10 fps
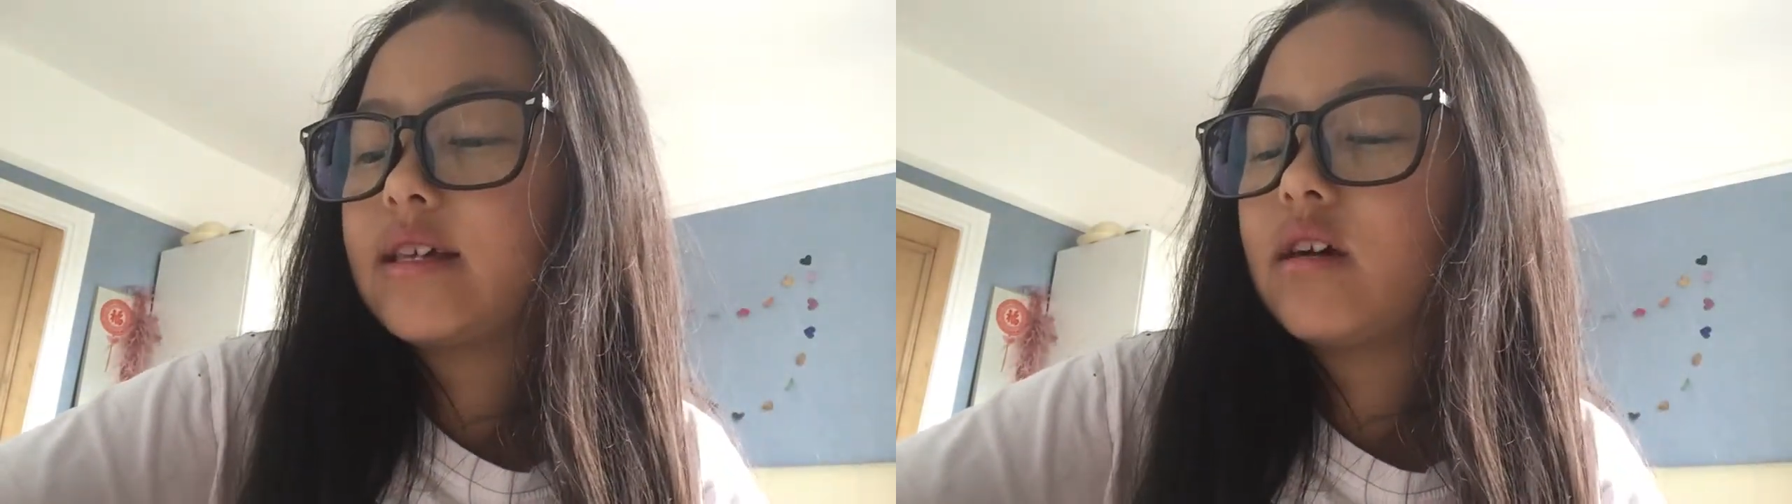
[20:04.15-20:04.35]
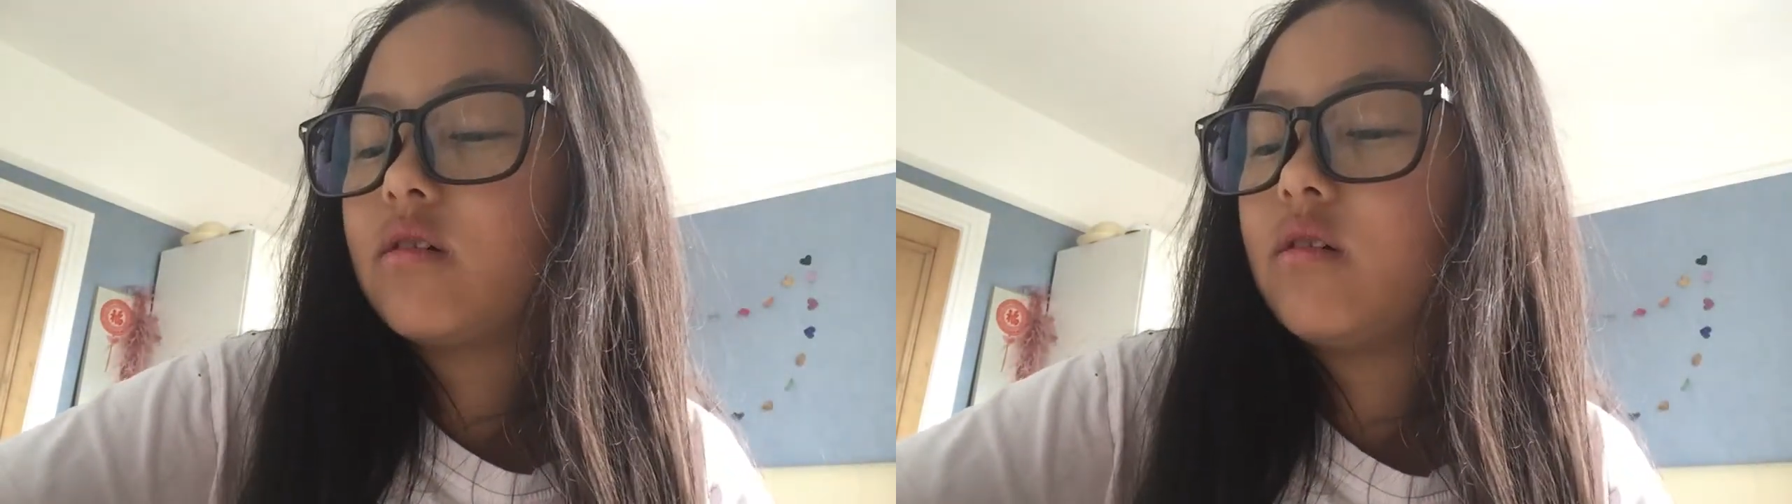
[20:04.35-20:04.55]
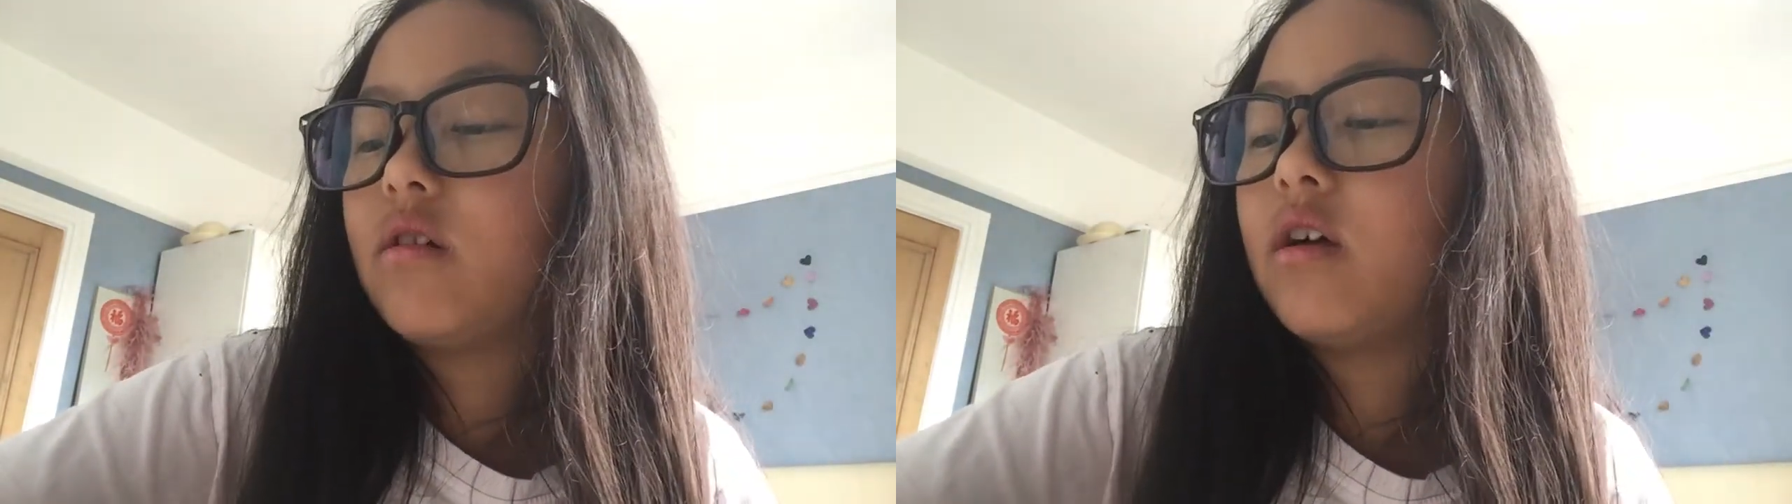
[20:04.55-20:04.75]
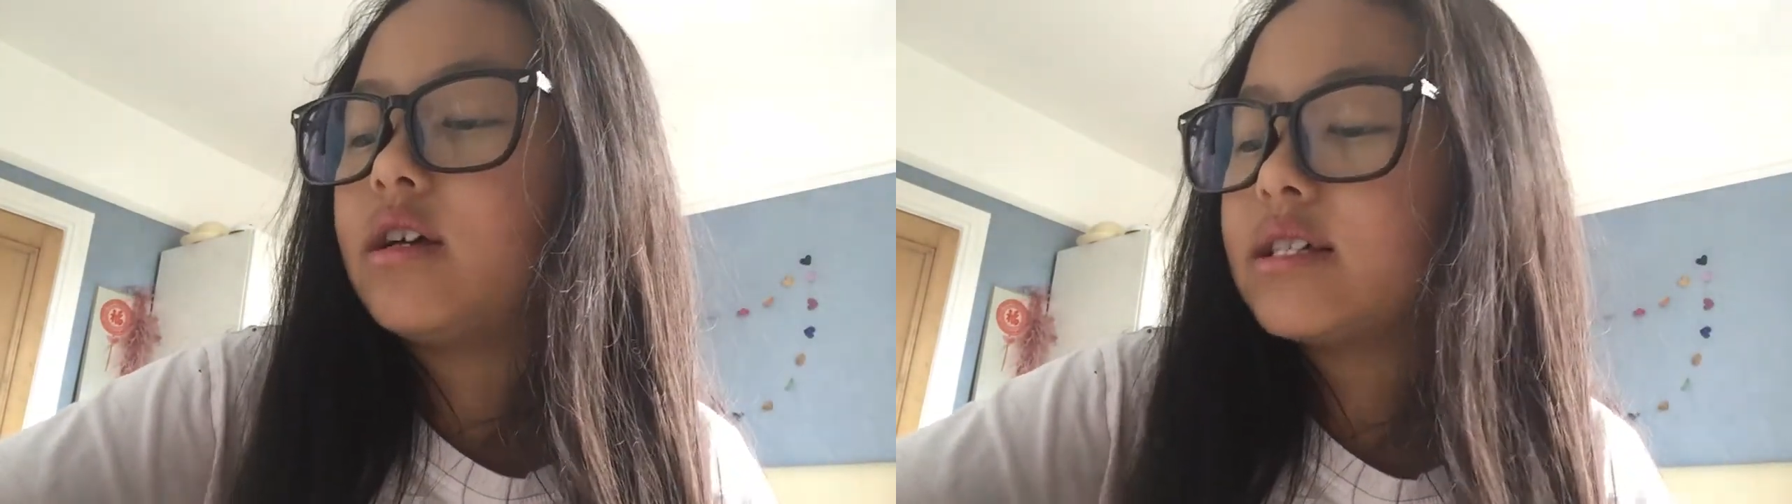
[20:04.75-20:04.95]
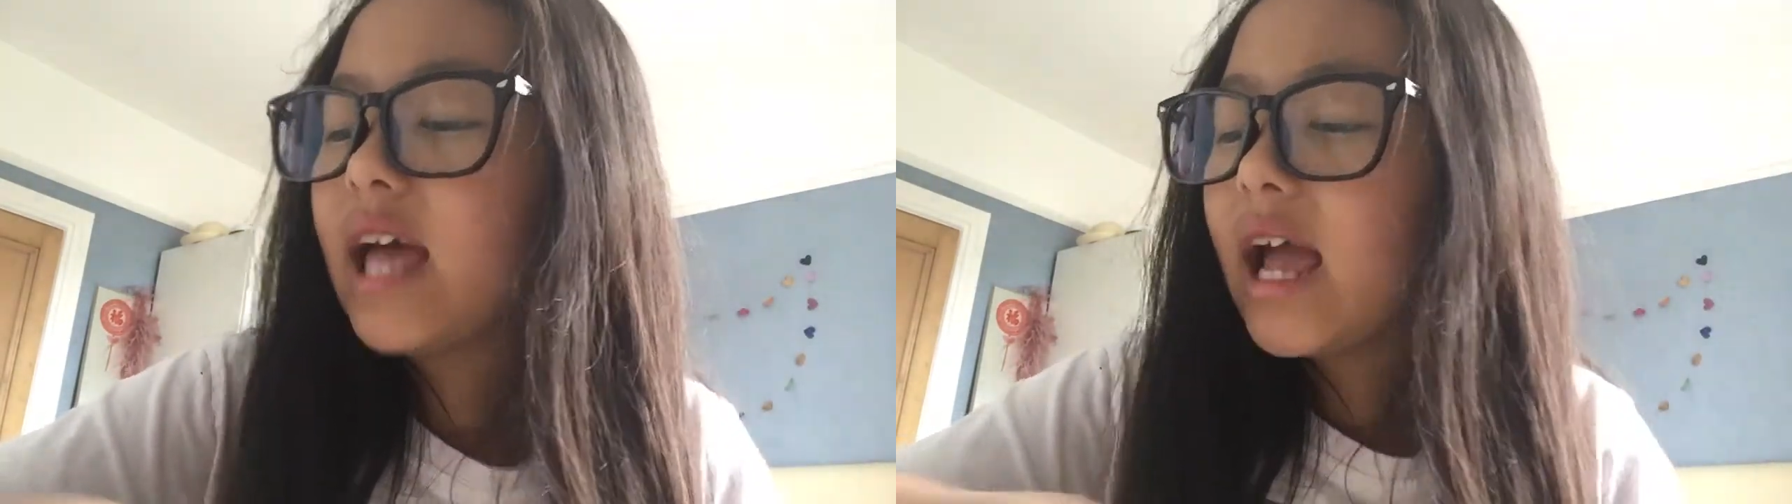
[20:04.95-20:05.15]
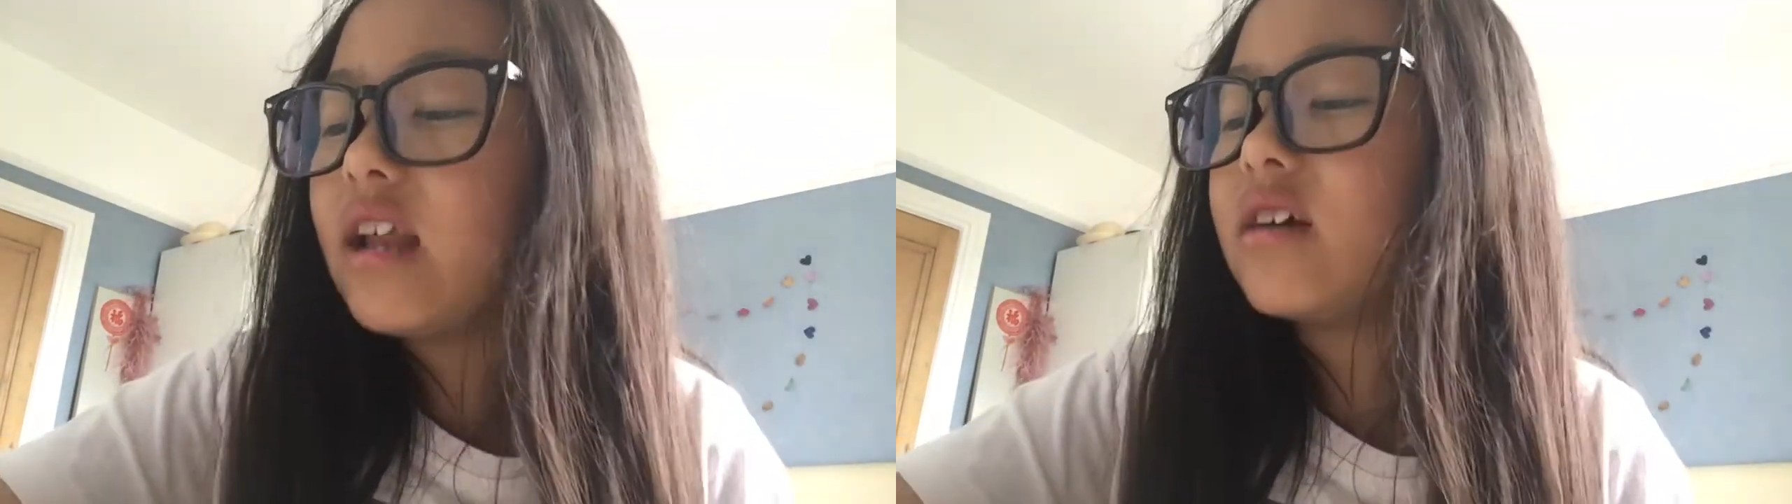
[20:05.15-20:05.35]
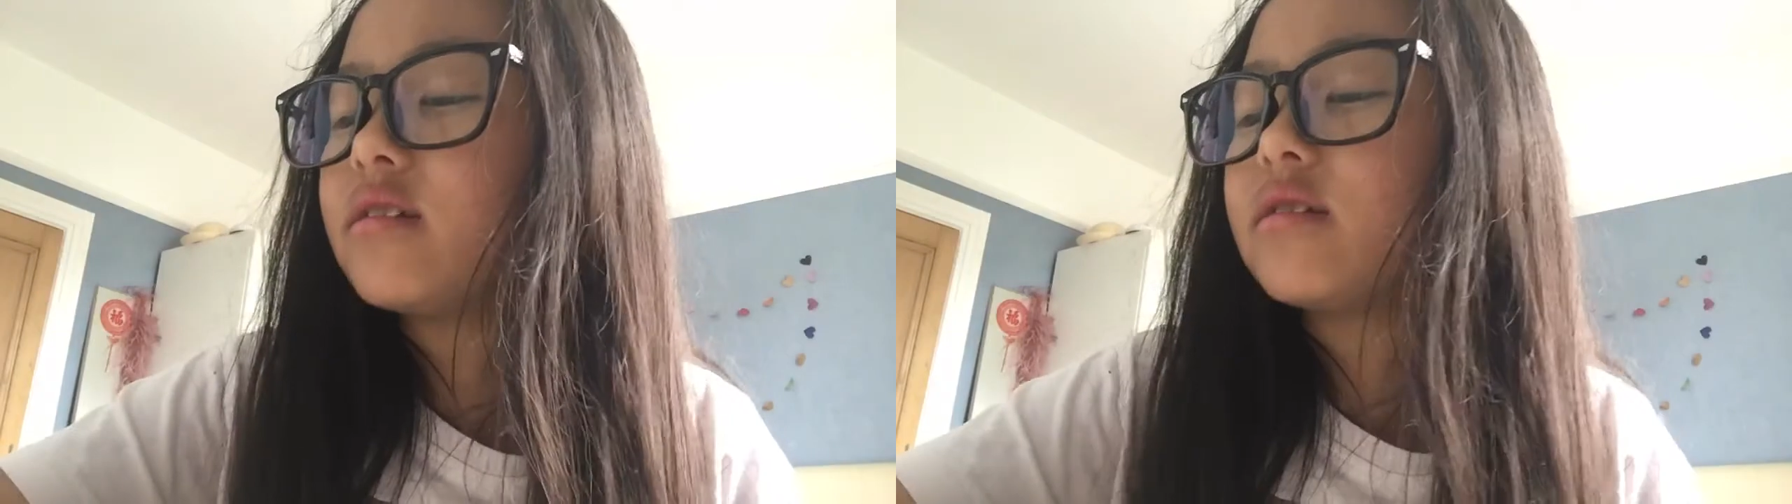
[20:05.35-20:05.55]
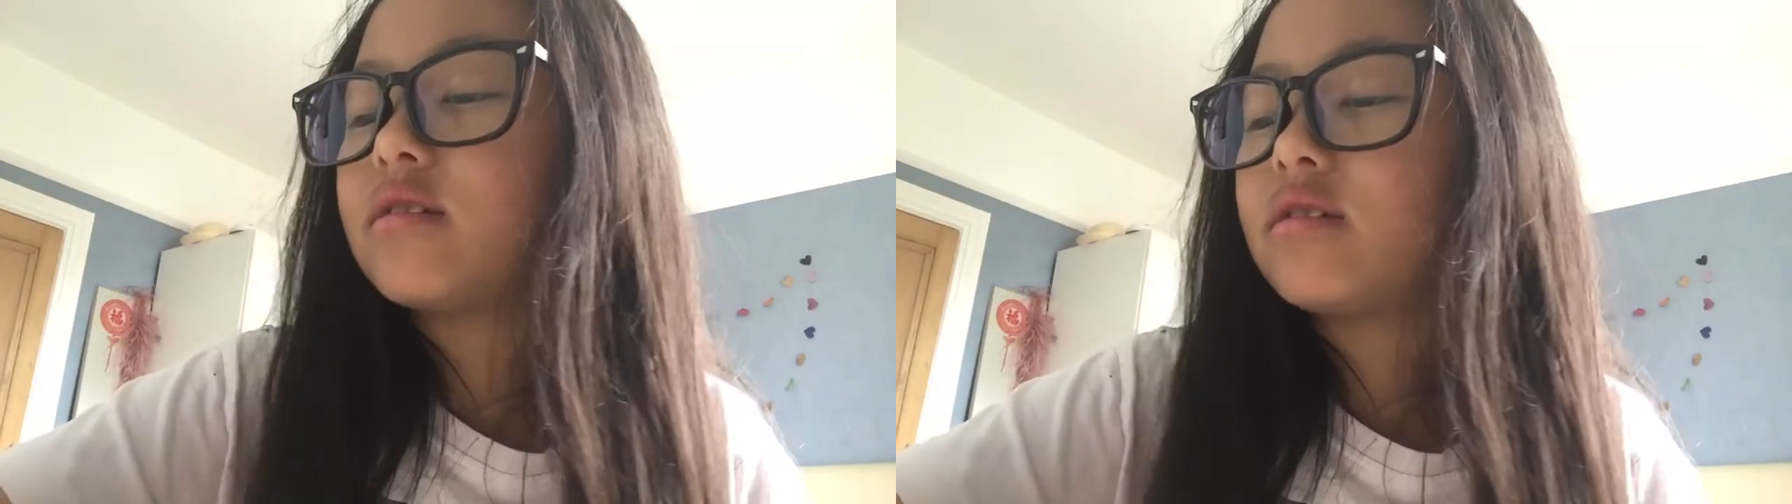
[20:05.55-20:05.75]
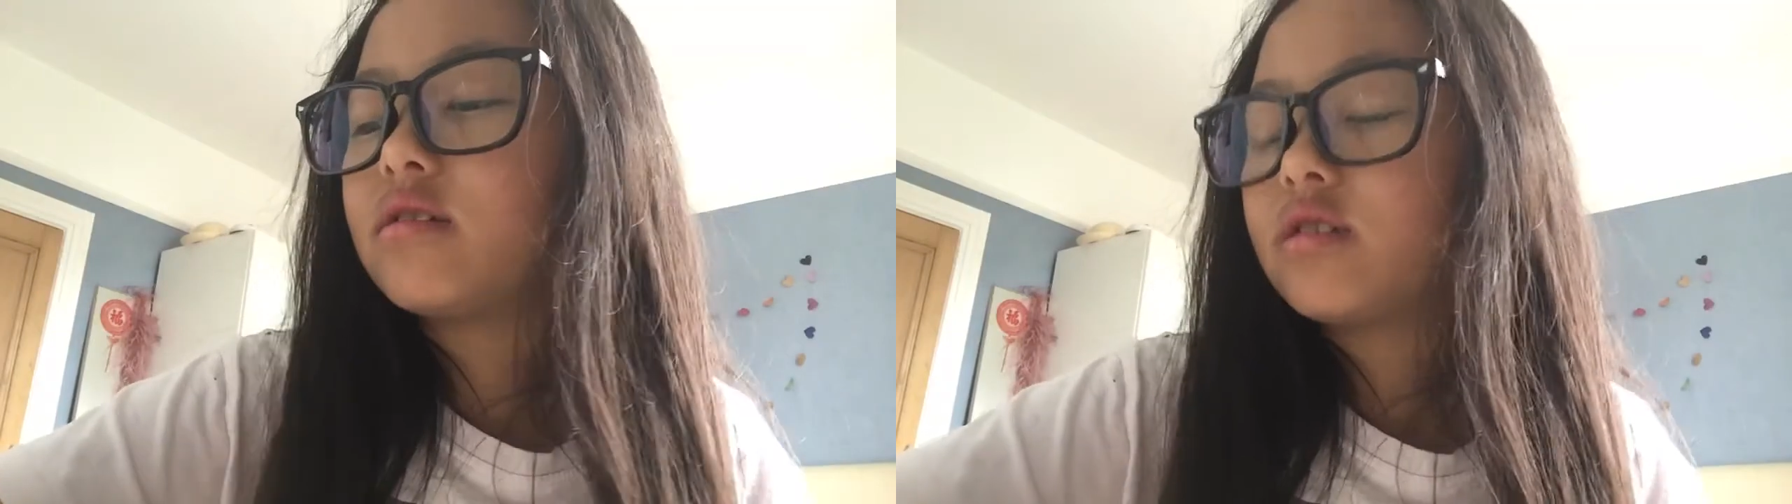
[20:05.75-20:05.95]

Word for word: giggle. Silence!